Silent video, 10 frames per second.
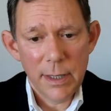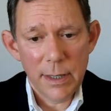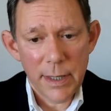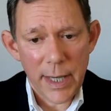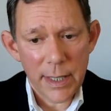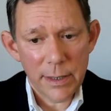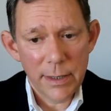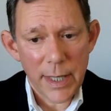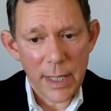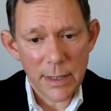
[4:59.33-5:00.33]
that
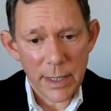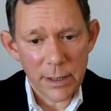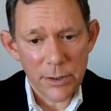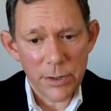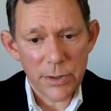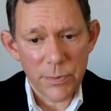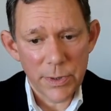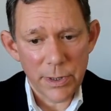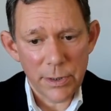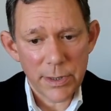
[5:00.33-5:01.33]
that negligence
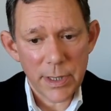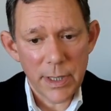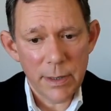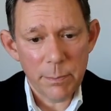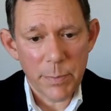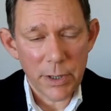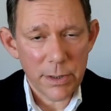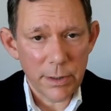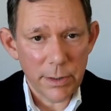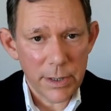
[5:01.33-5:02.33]
results in
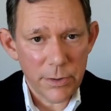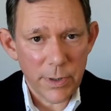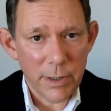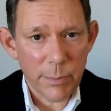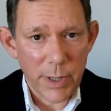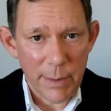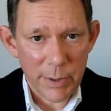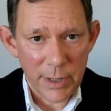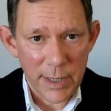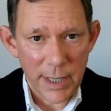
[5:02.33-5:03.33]
personal injury or
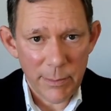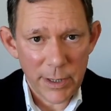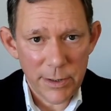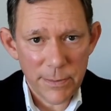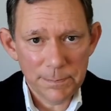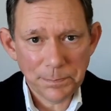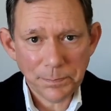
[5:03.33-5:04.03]
property damage.